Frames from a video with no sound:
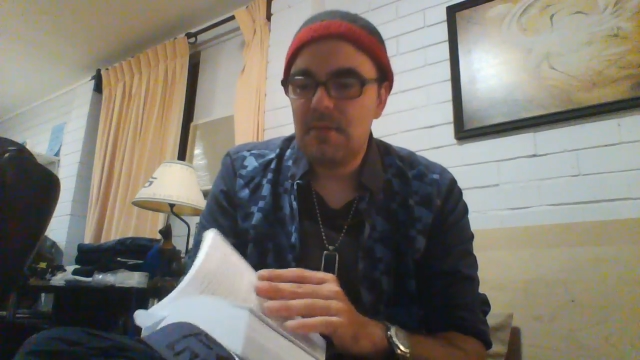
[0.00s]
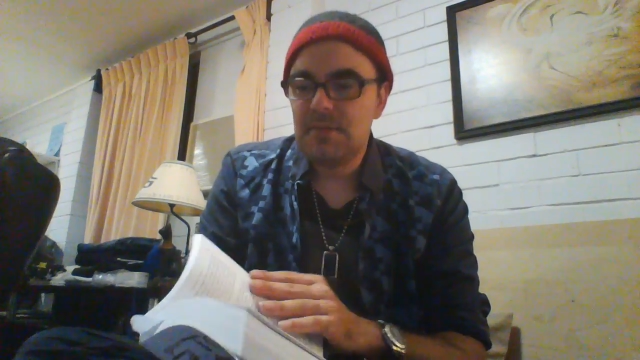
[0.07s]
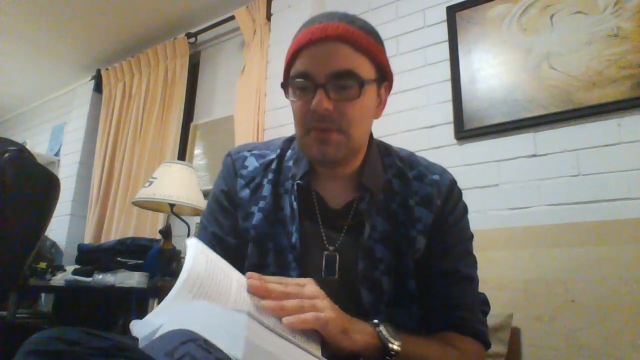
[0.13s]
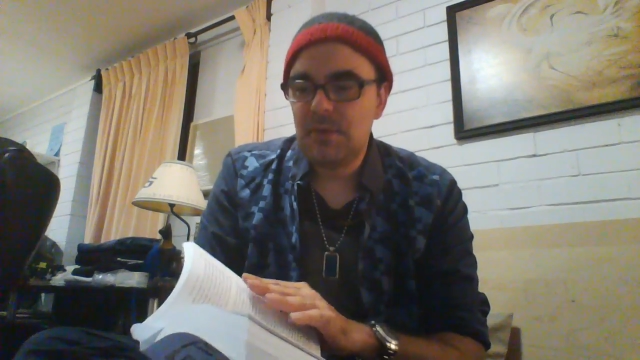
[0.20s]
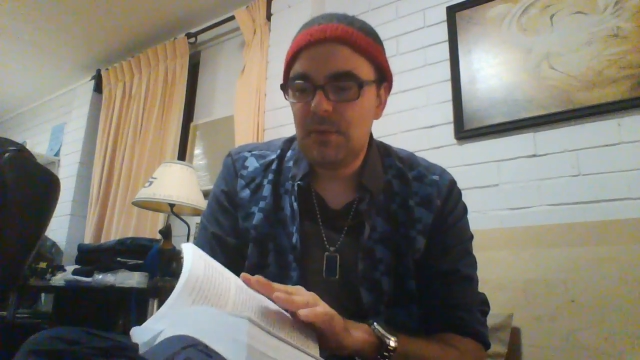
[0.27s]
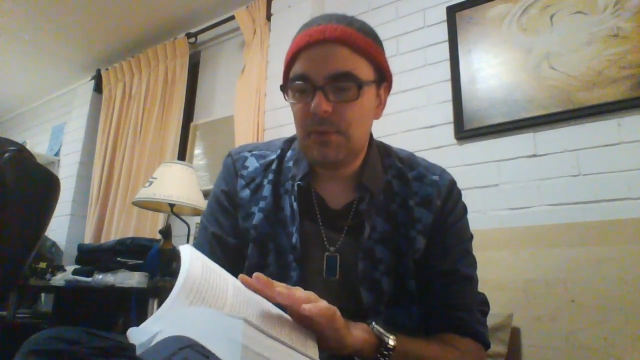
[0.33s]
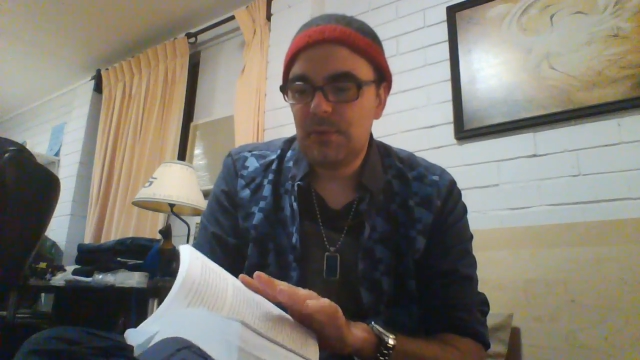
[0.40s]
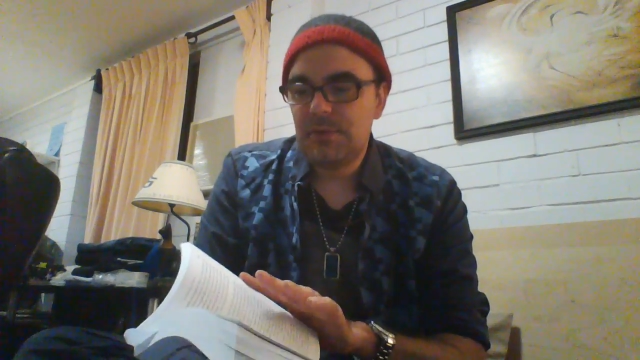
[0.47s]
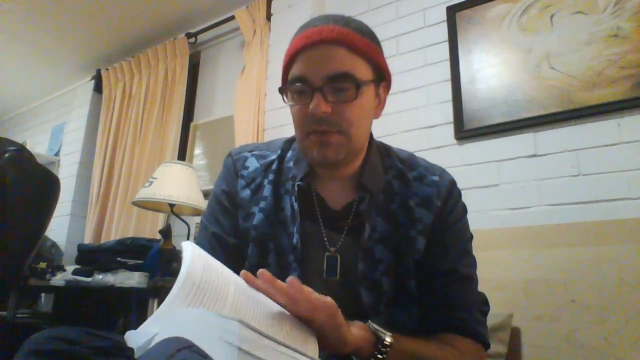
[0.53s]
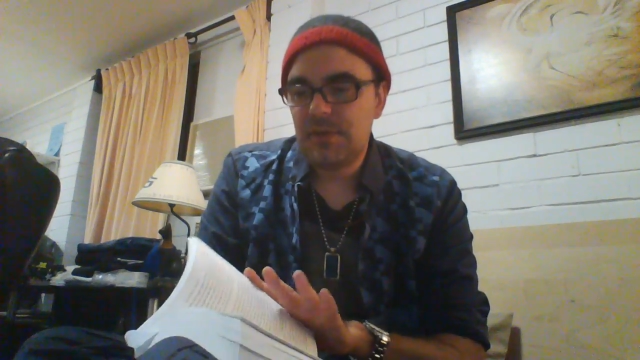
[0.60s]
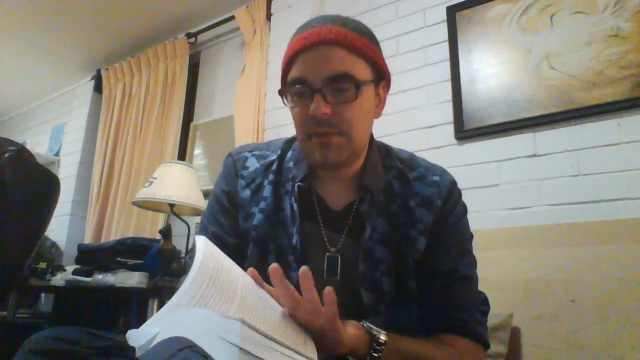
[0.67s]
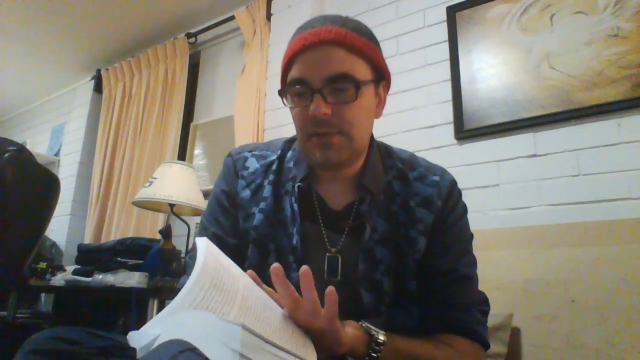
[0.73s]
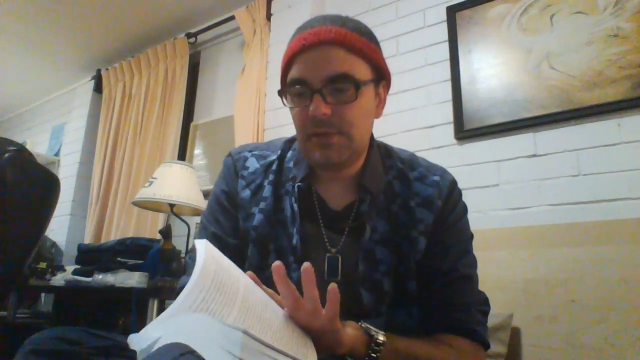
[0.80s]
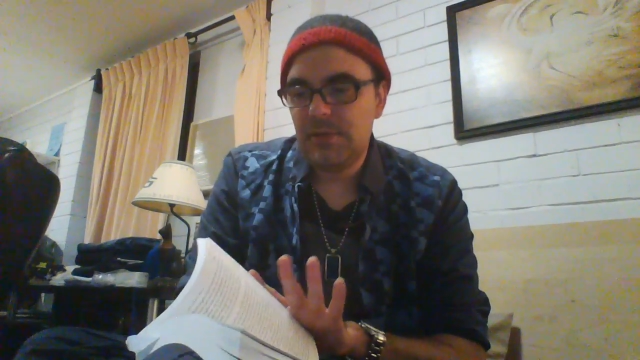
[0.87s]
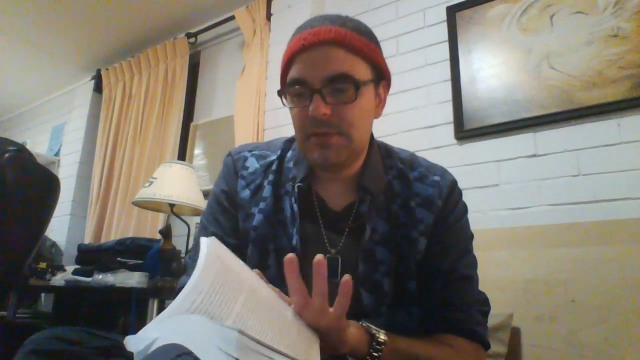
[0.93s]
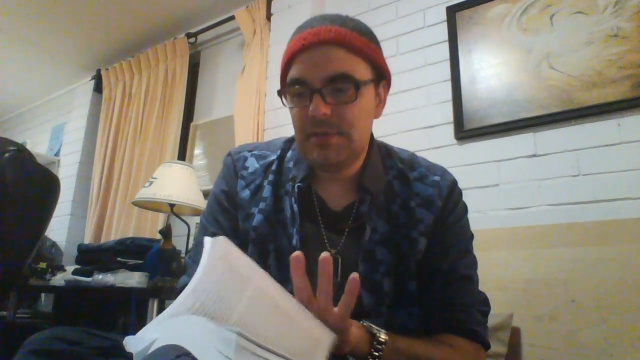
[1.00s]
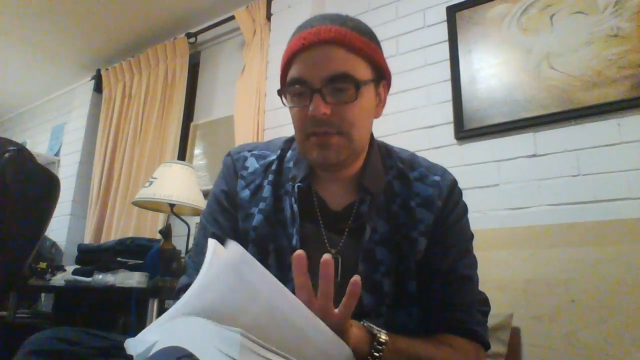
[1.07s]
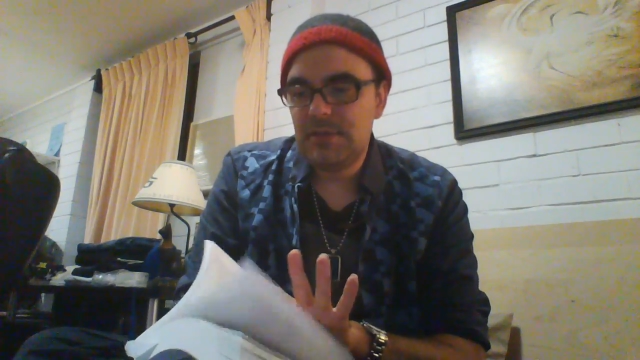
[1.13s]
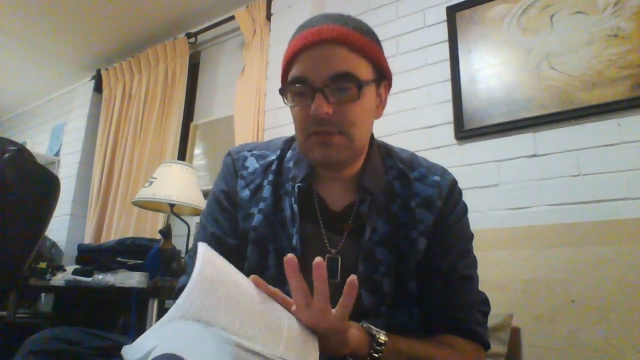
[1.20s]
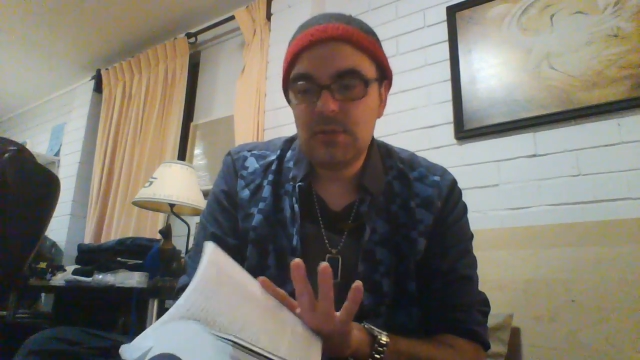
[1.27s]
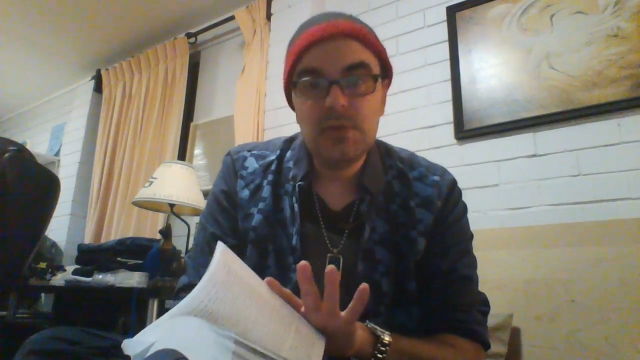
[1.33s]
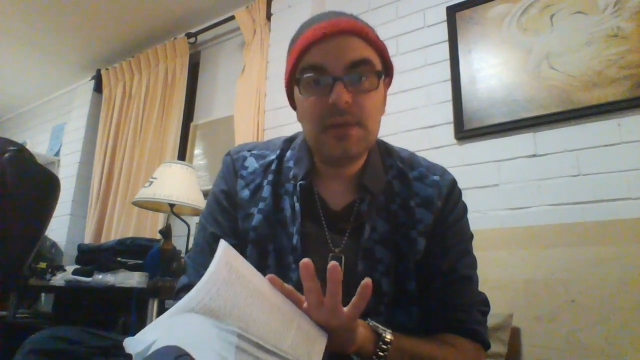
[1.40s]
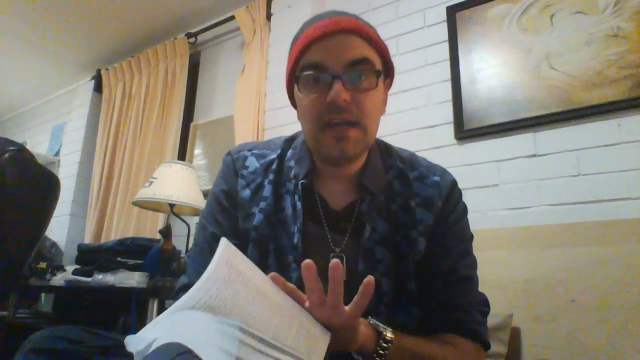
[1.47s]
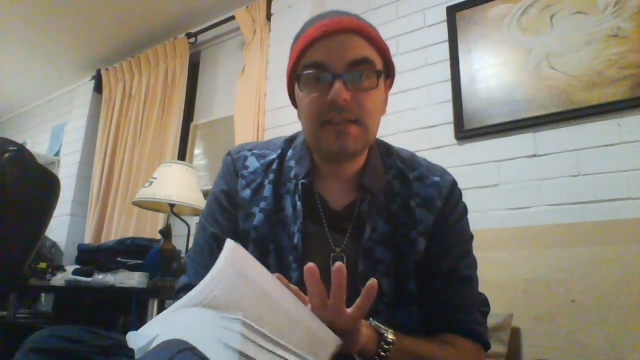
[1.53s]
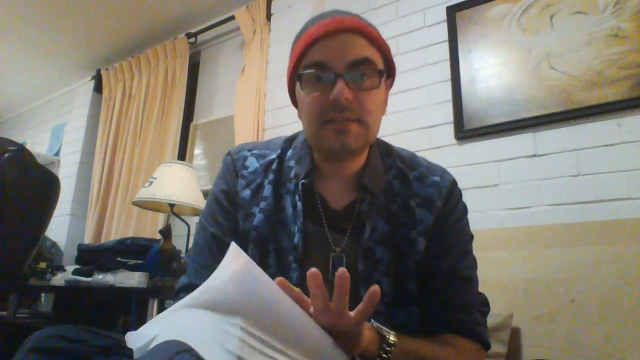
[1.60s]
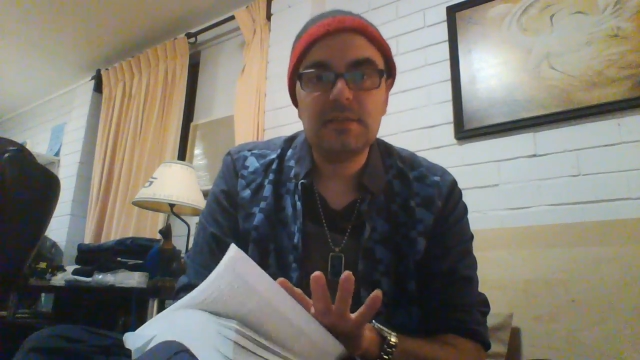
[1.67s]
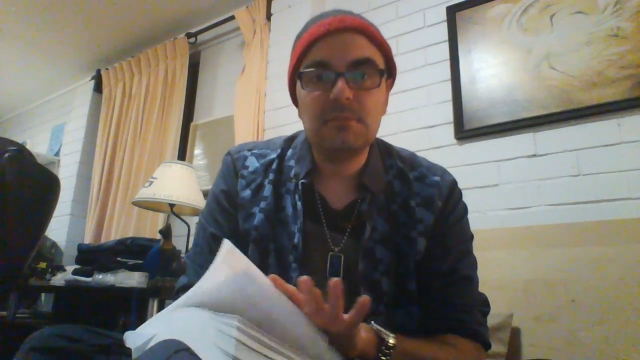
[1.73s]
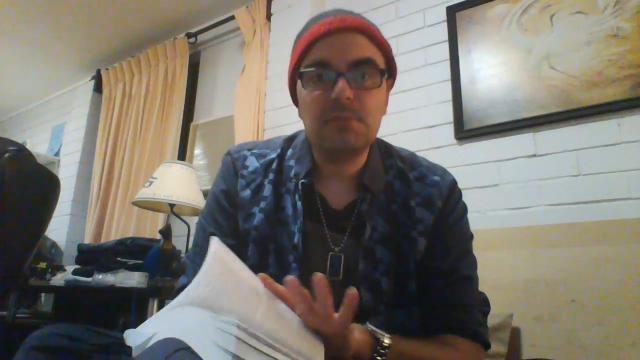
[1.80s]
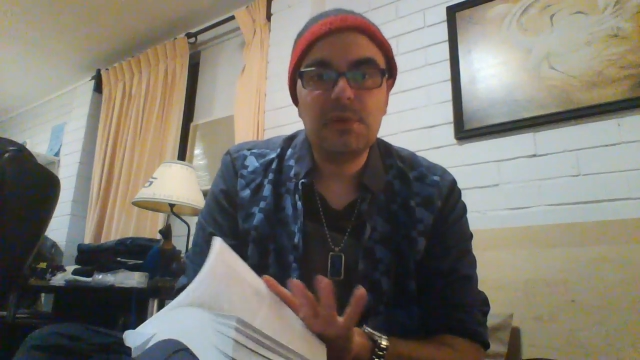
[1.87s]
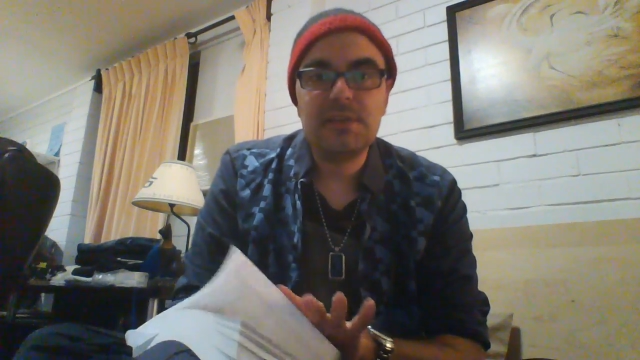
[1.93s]
So it also includes the
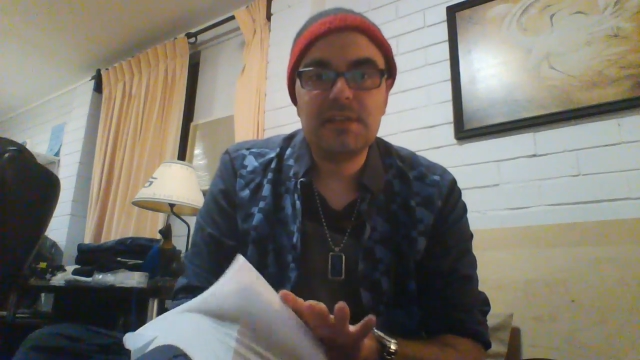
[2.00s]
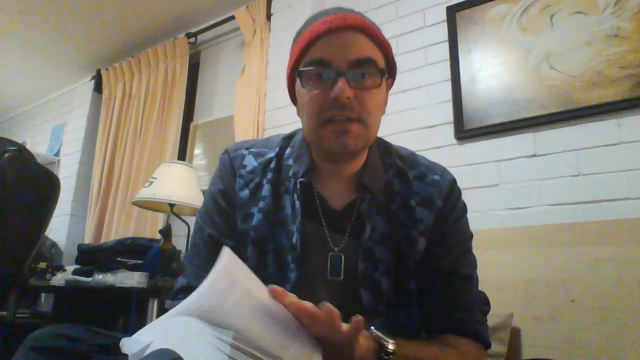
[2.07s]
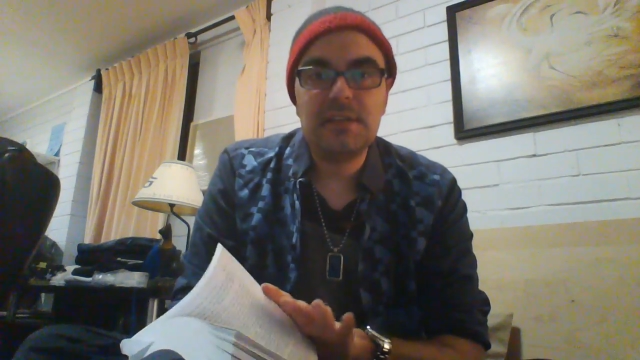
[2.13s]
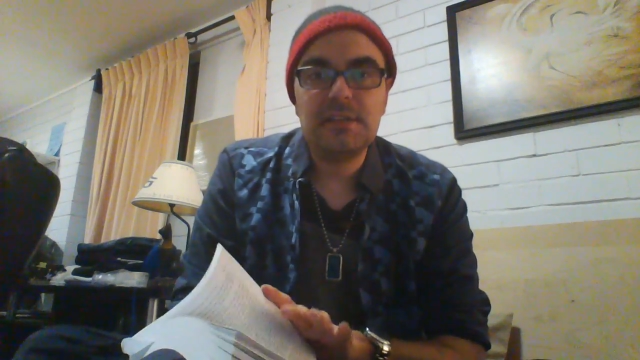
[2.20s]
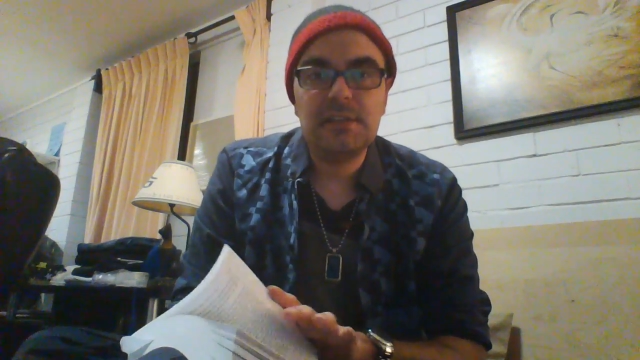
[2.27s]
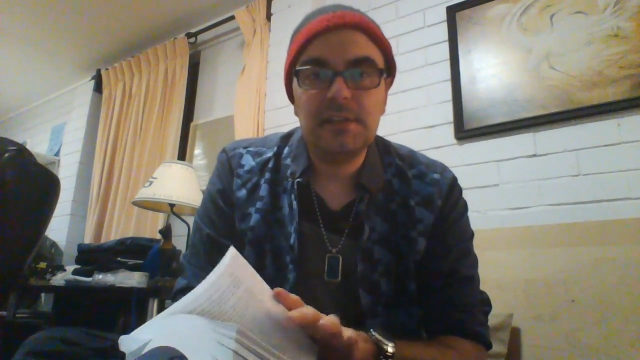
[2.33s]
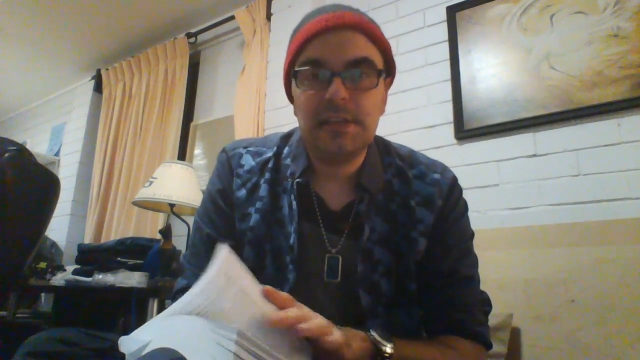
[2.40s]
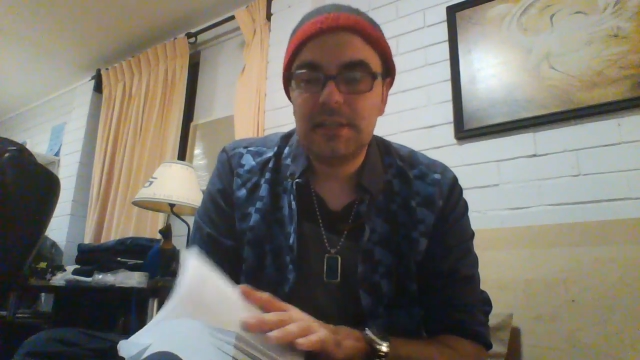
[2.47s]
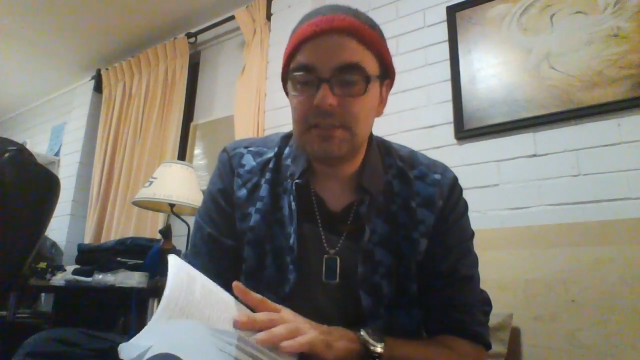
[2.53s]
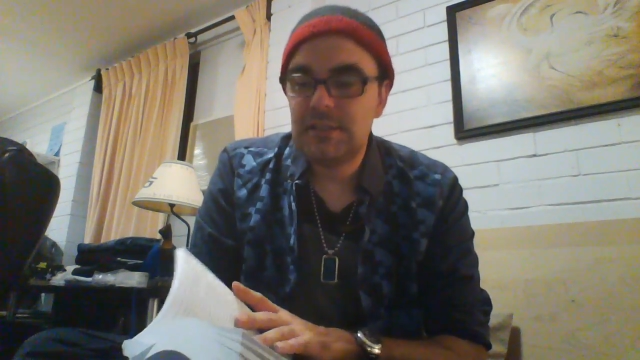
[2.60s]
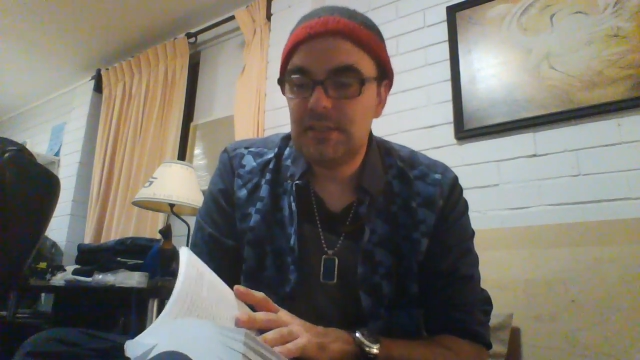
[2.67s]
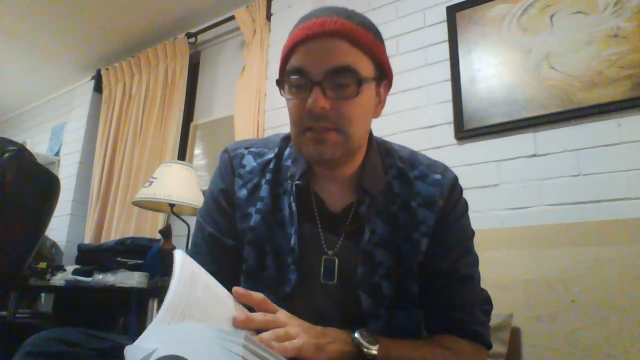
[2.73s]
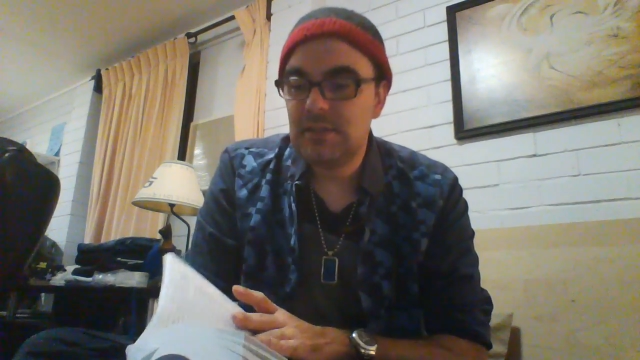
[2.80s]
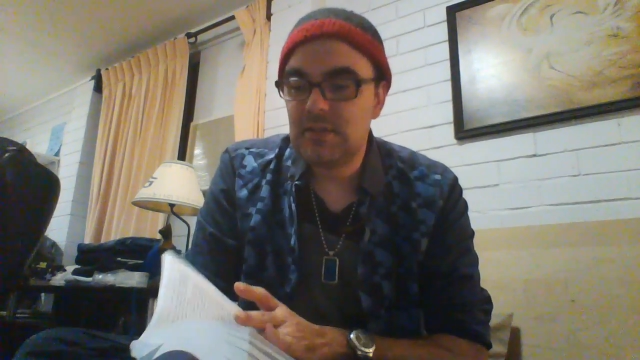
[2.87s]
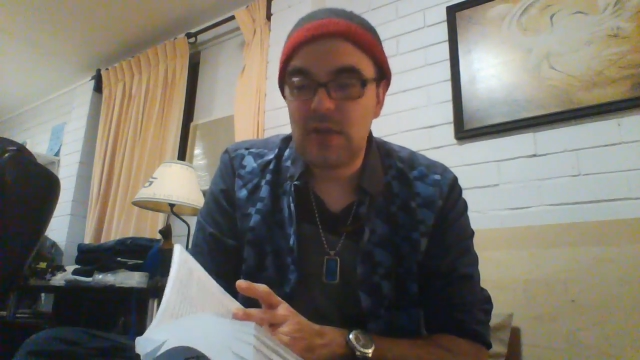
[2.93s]
2000 presidential election.